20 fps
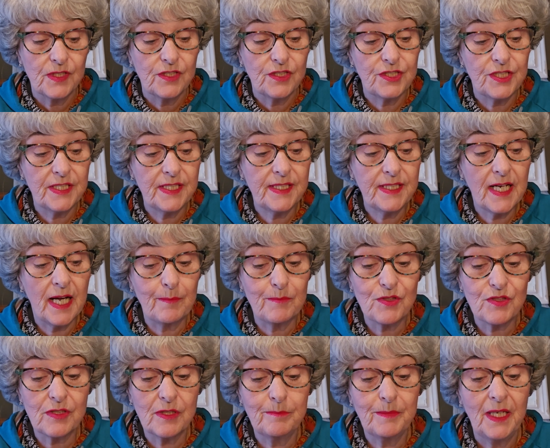She
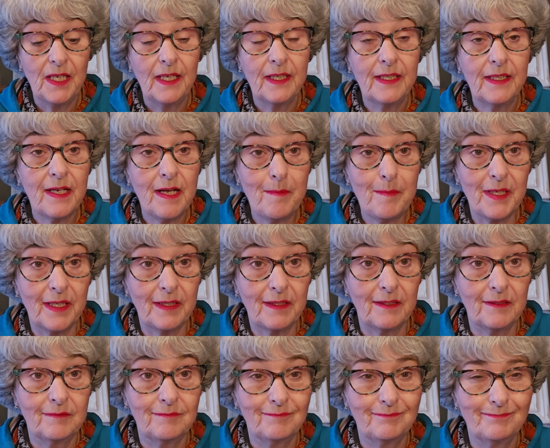comes from Cumming,
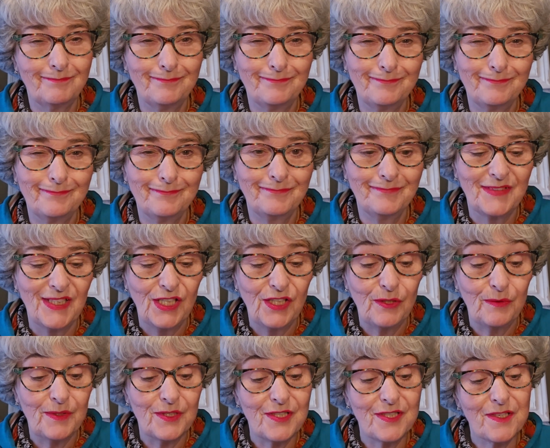
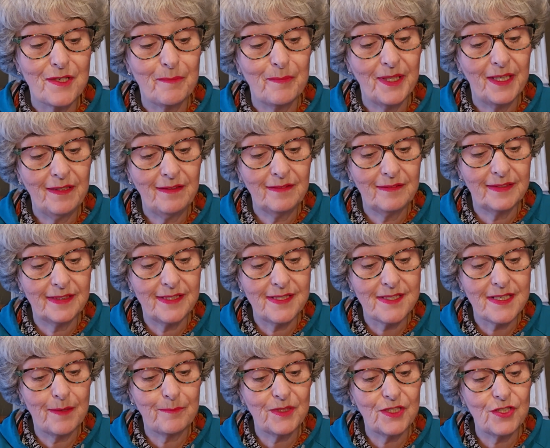which is apparently
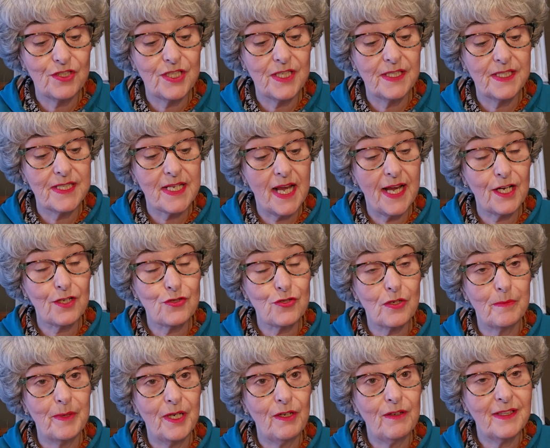something she's
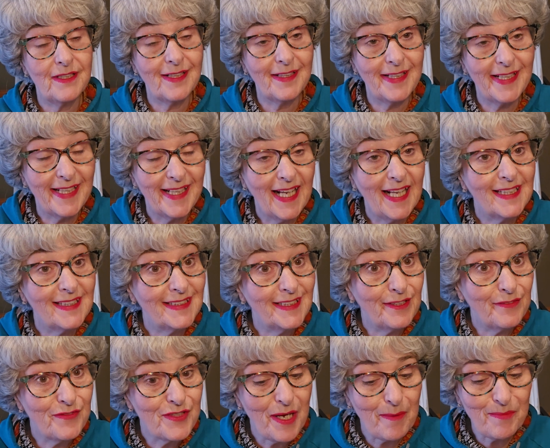extramaritally
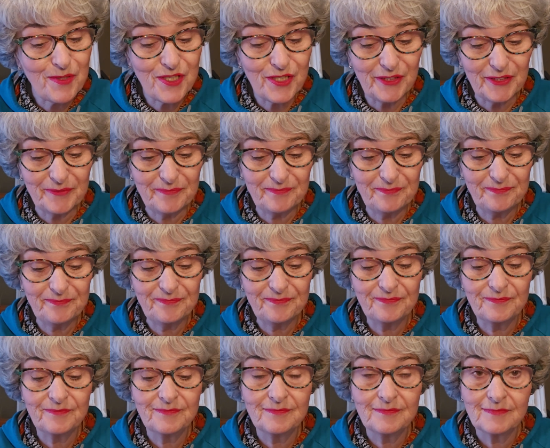lived up to
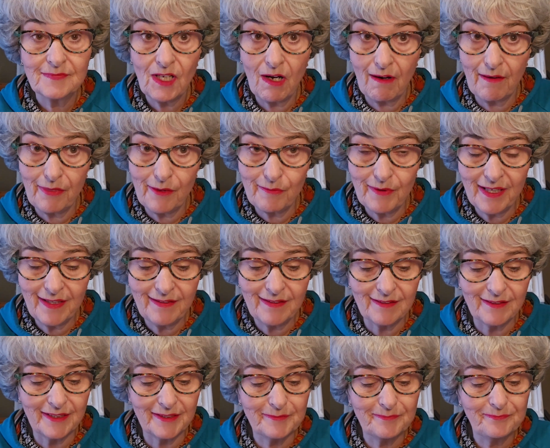on the
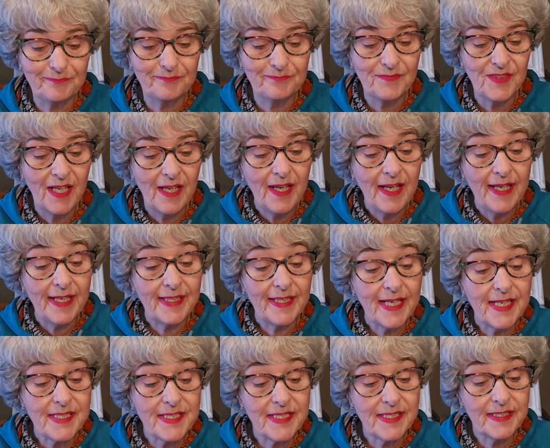regular. In
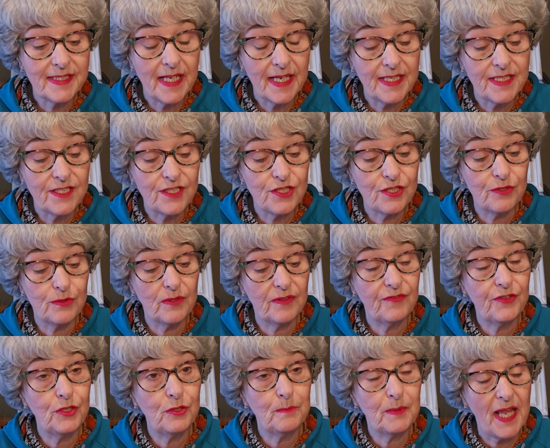1992, a
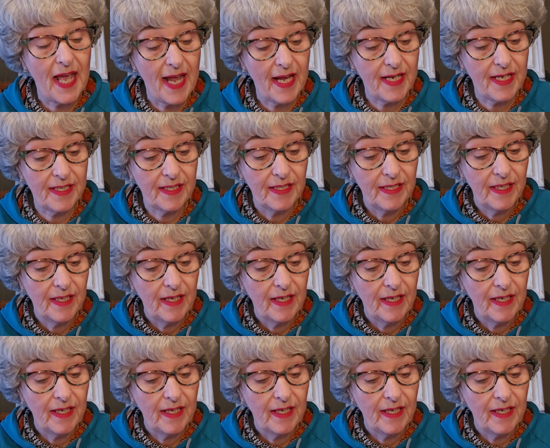few black